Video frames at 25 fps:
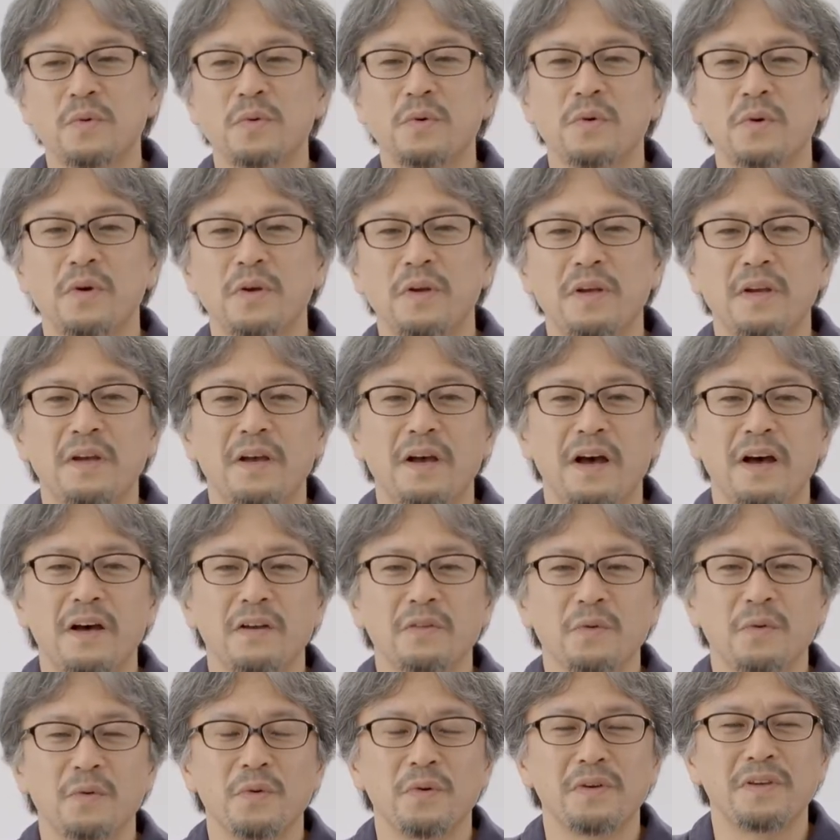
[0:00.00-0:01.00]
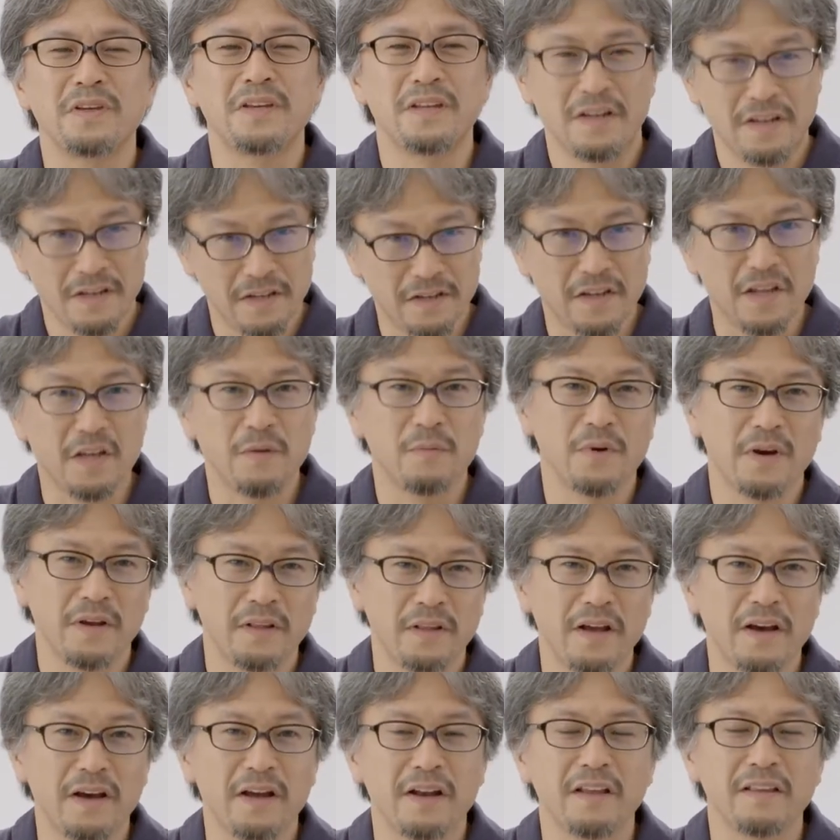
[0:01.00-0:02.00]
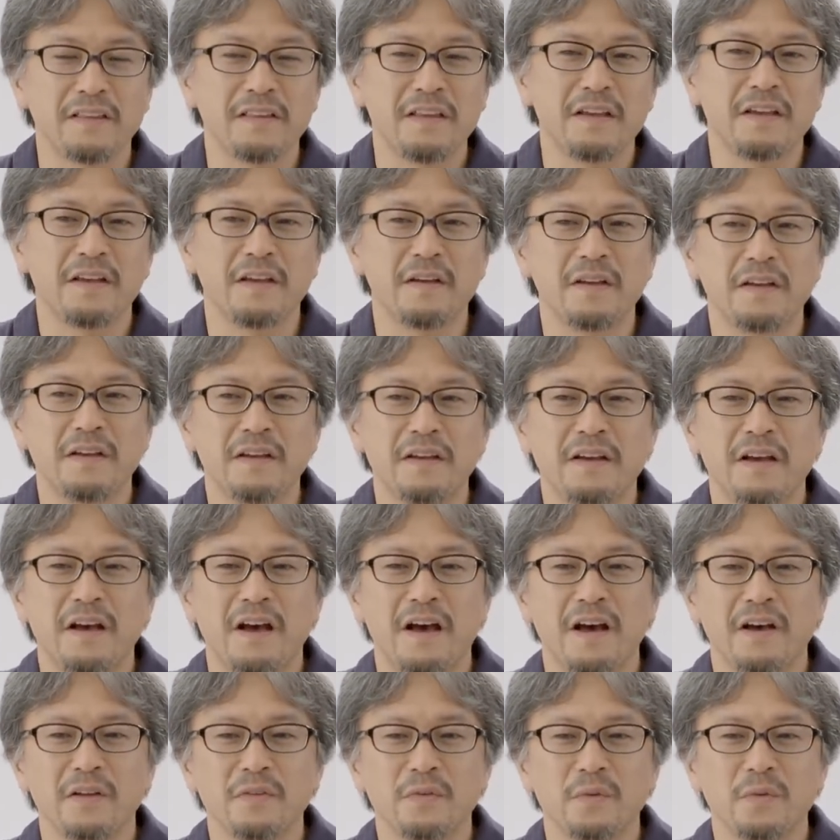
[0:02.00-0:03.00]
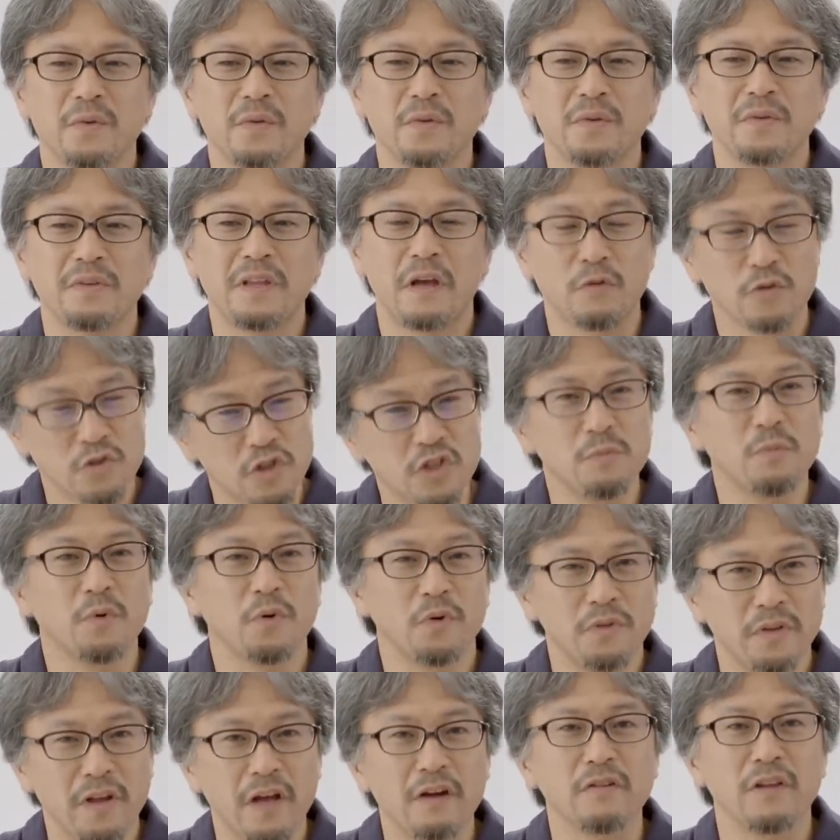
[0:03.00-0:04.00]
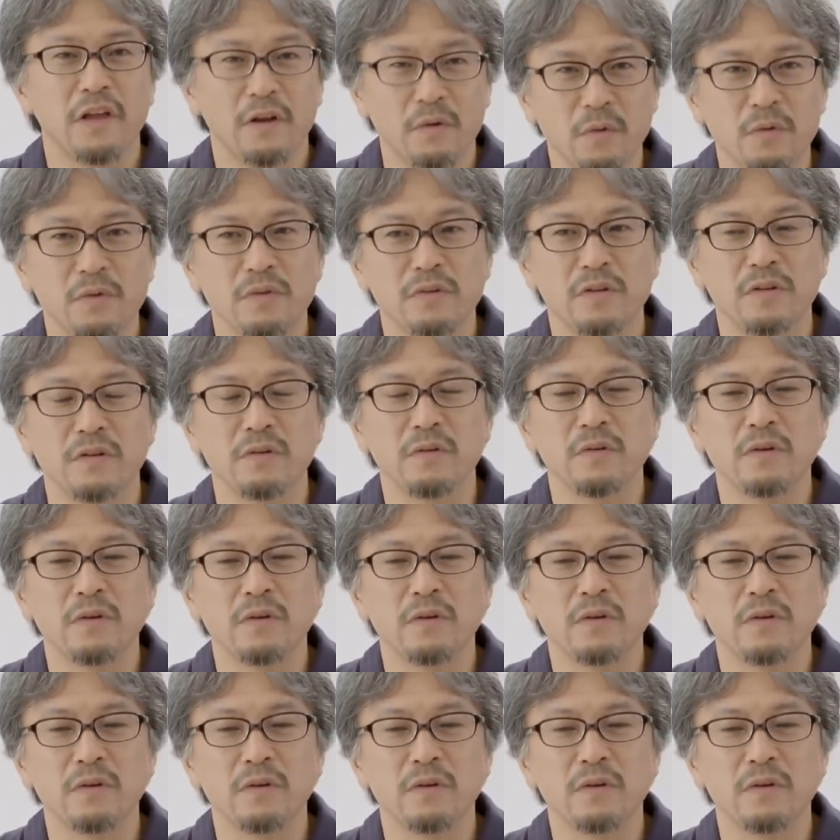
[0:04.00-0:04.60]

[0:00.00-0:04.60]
I want to make sure the game flows really well, and that it's a great and fun experience.